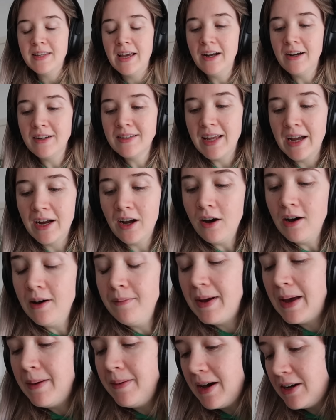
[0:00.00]
then I was like, oh,
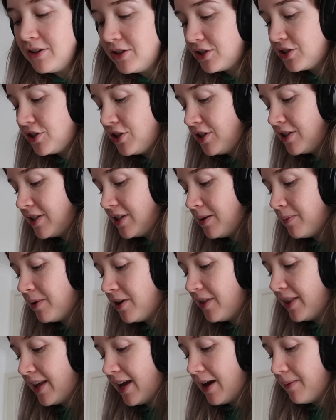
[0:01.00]
maybe I'll just use them
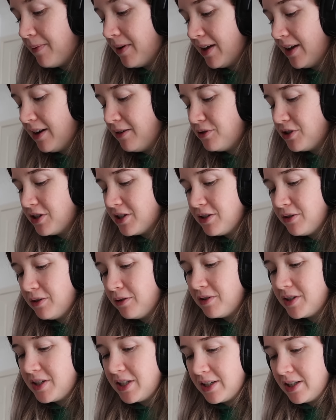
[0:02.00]
on there, but it would just look
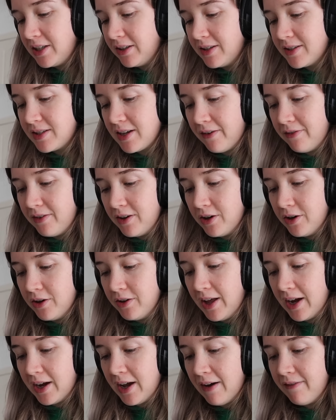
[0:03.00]
ridiculous, I feel,
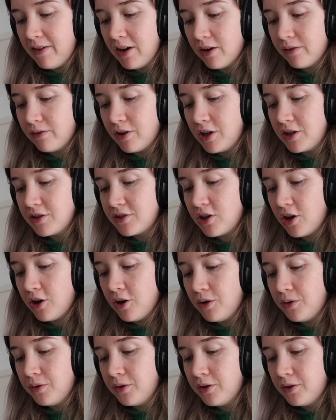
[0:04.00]
like having a rose
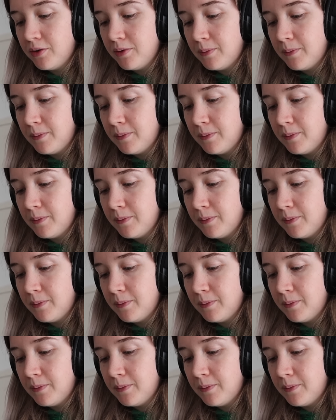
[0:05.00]
gold